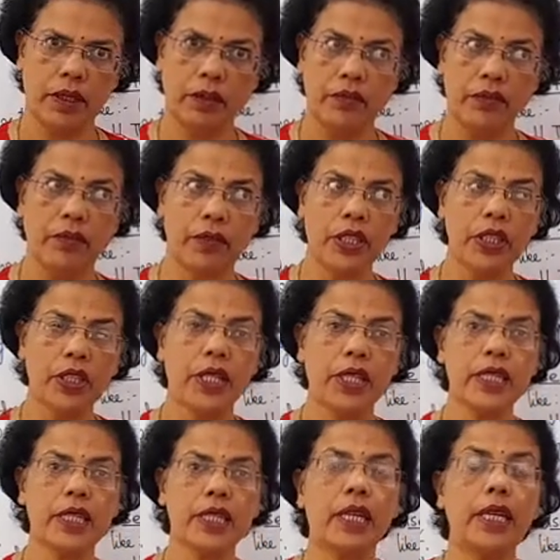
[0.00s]
freshly
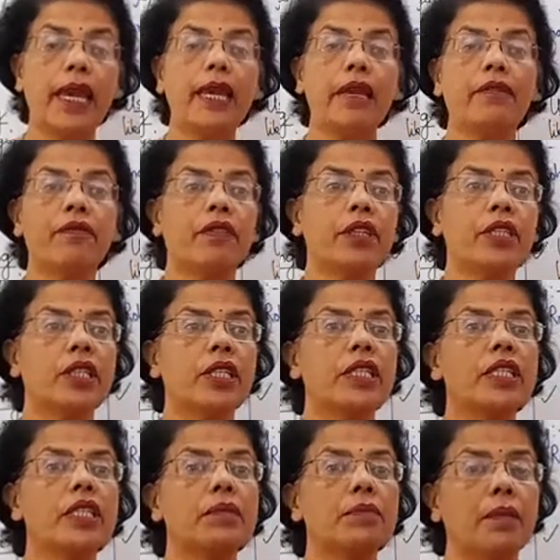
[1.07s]

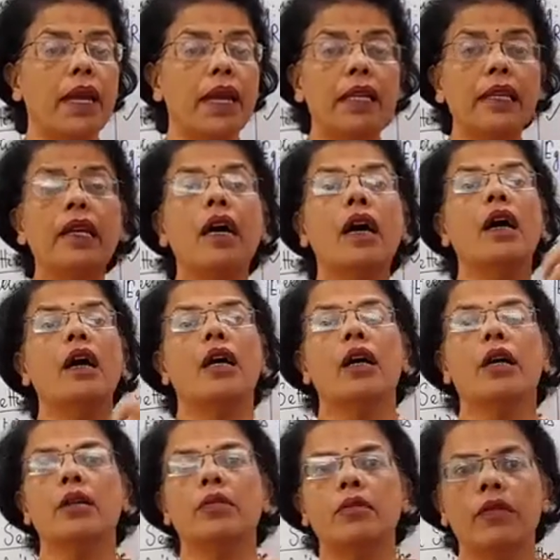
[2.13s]
smelled
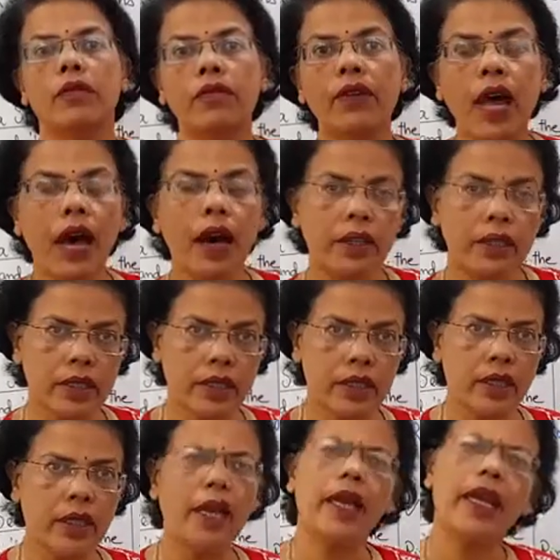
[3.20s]
flowers.
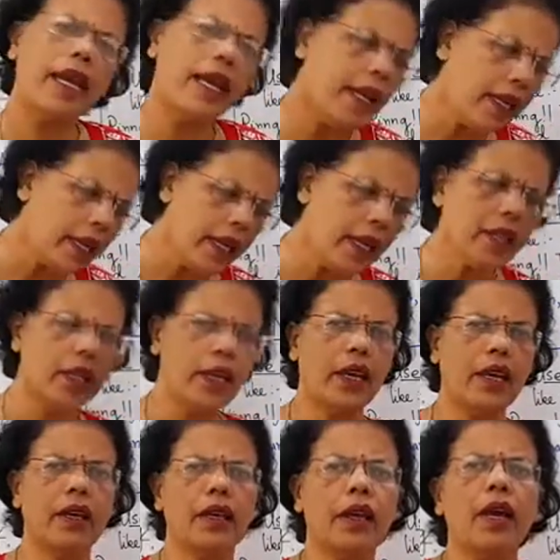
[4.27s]

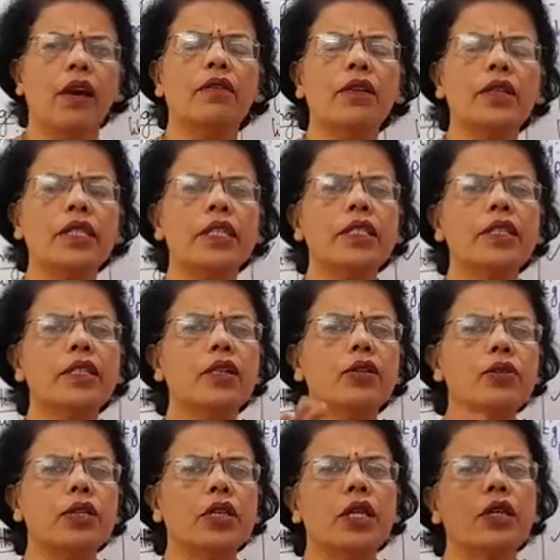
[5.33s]
Anything which is
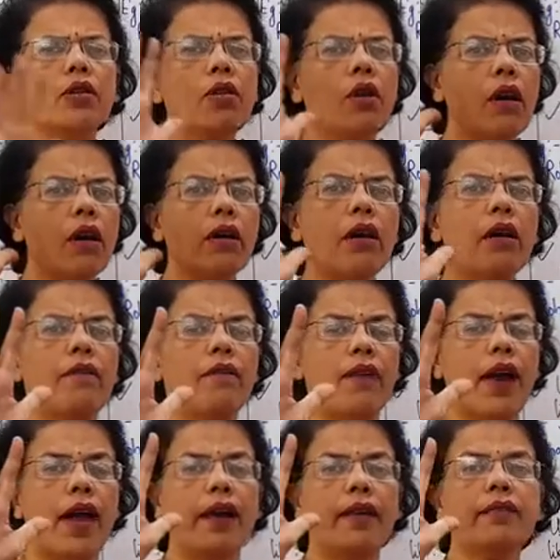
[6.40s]
using your
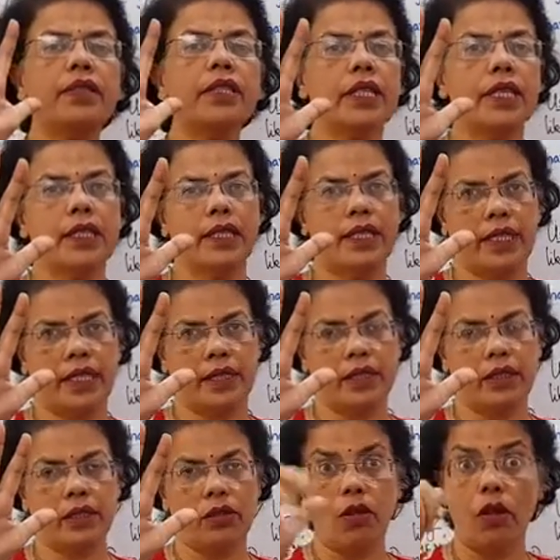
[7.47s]
5 senses.
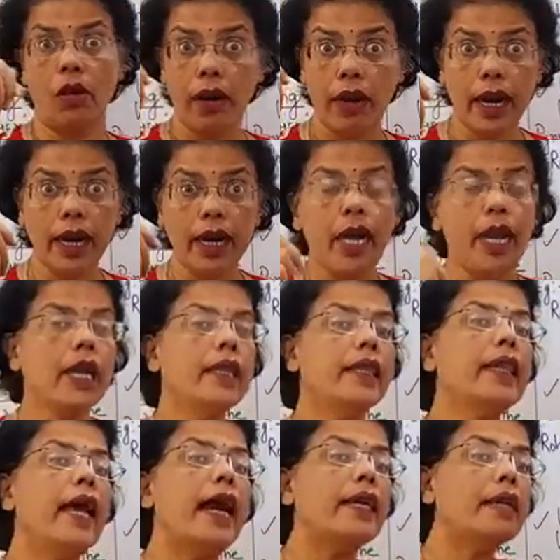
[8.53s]
Alright?
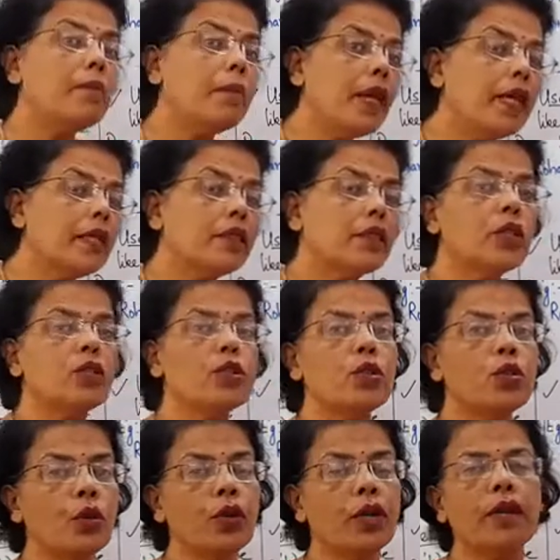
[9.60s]
That makes the
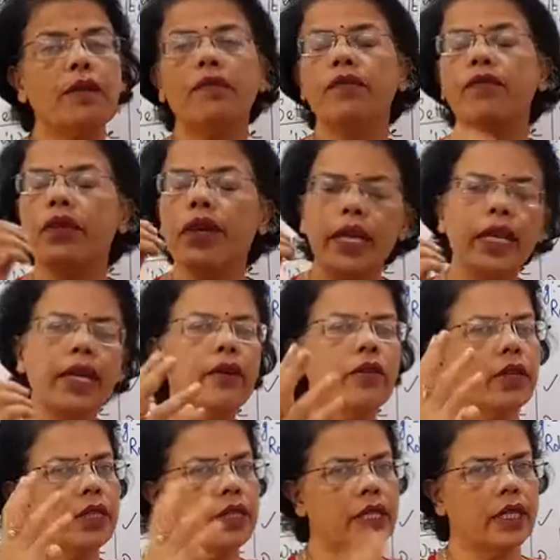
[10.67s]
story very
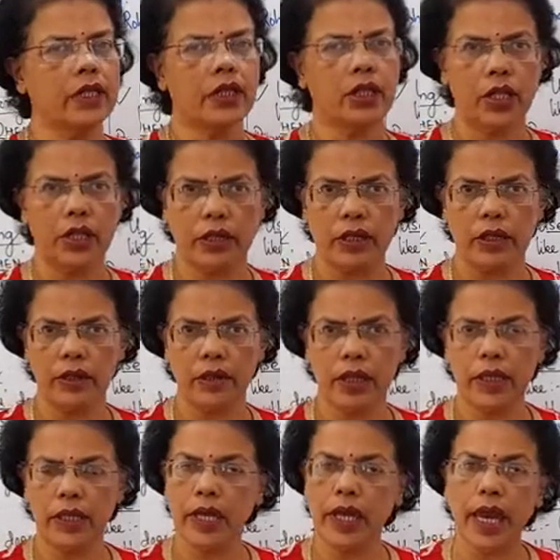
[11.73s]
interesting, children.
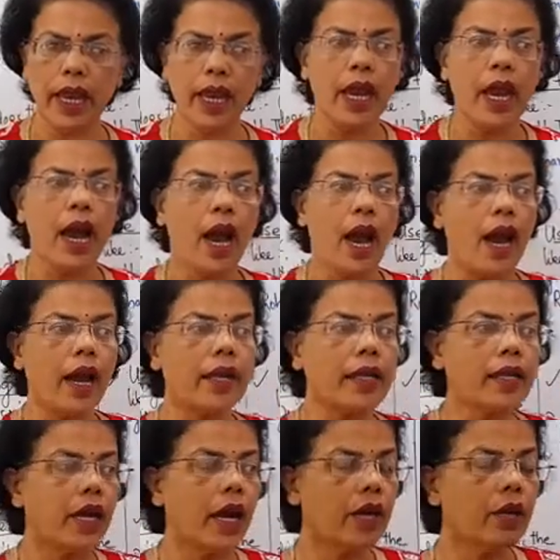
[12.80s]
Okay?
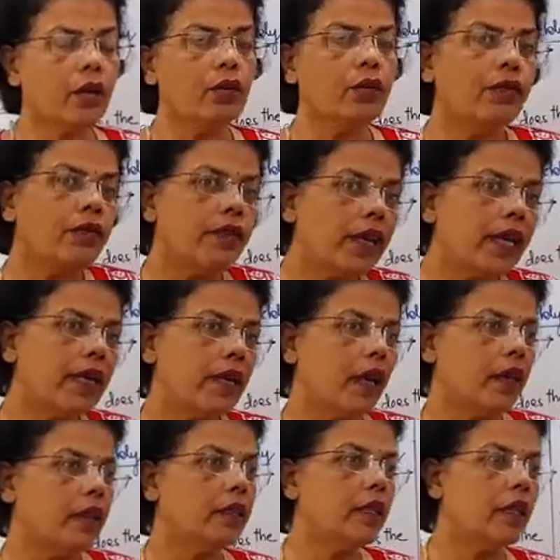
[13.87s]
I could feel
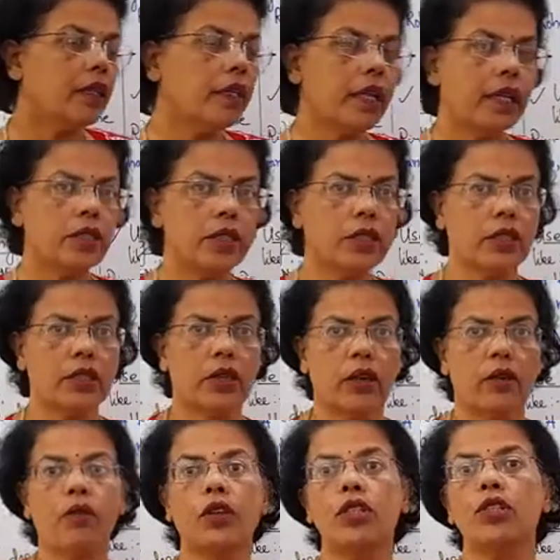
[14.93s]
the touch
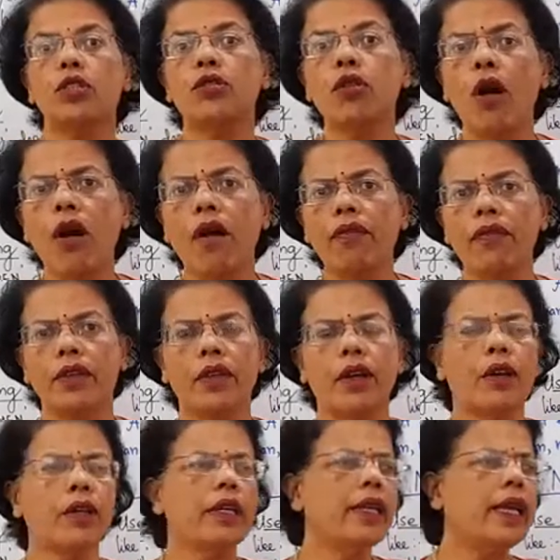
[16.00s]
was soft,
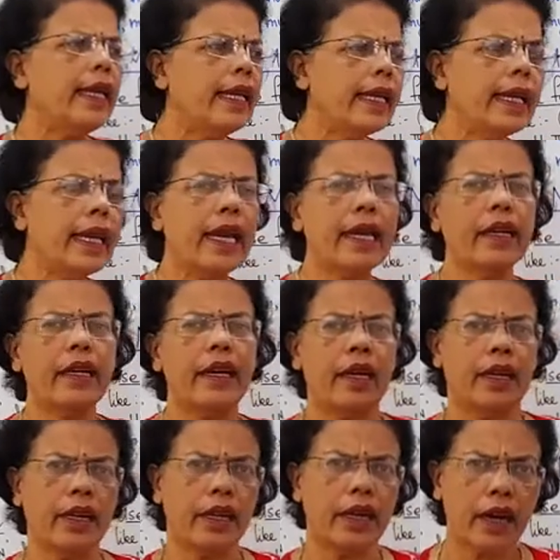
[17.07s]
delicate,
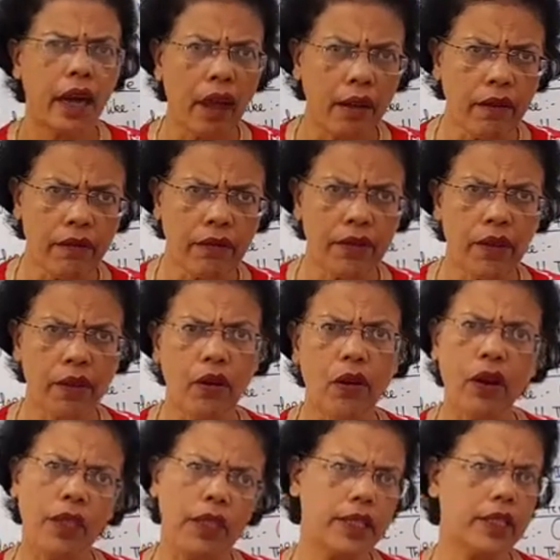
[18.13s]
rough, all
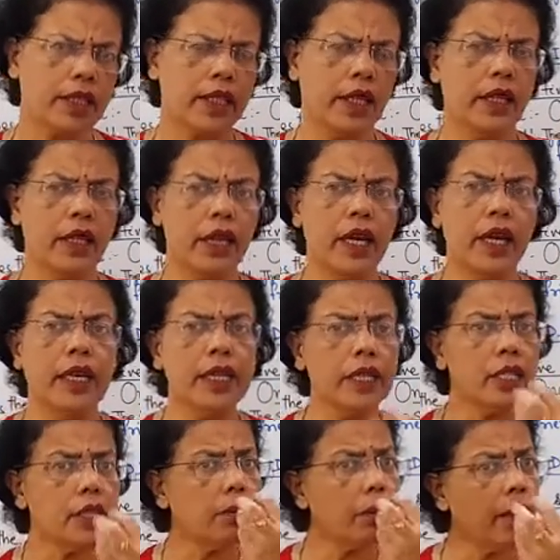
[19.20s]
this thing. It
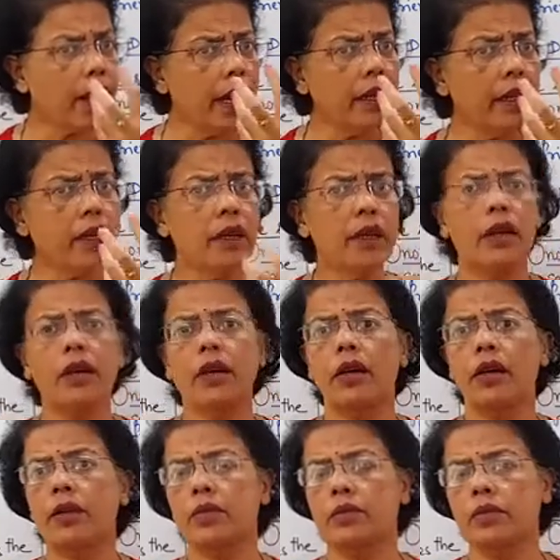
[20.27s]
smelled
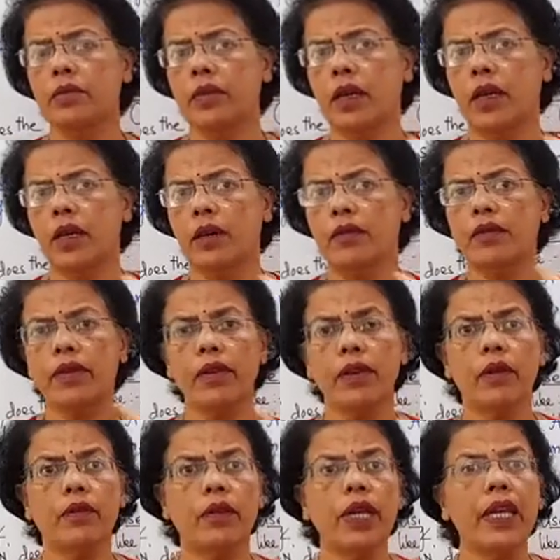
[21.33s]

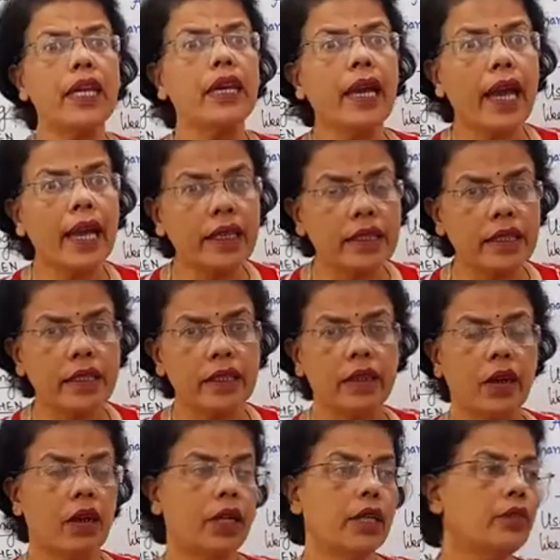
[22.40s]
very nice.
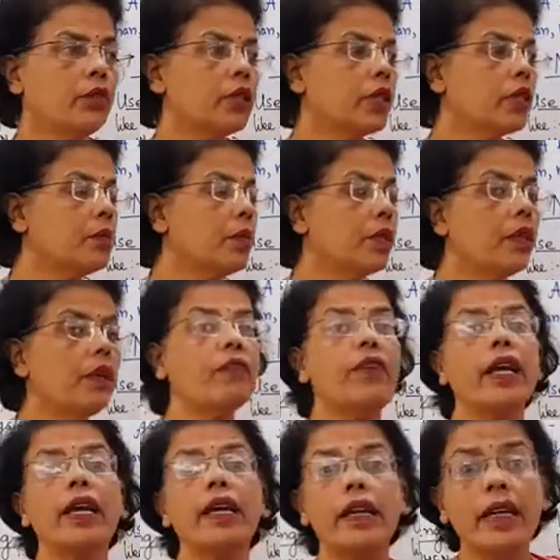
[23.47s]
The
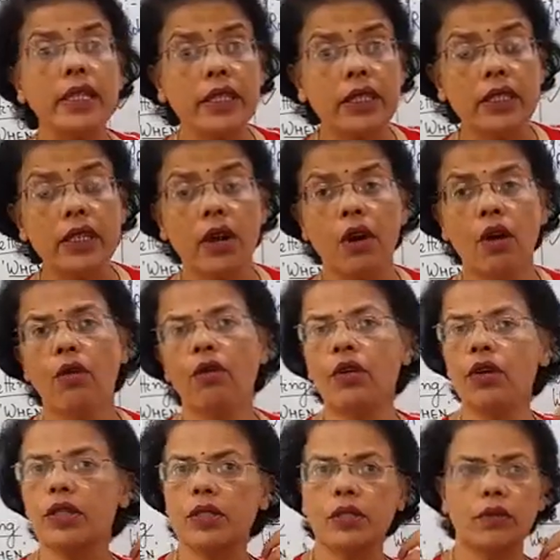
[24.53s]
fragrance
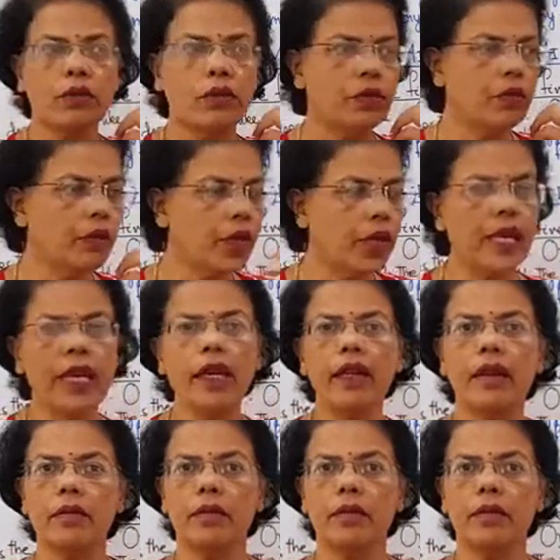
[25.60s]
was very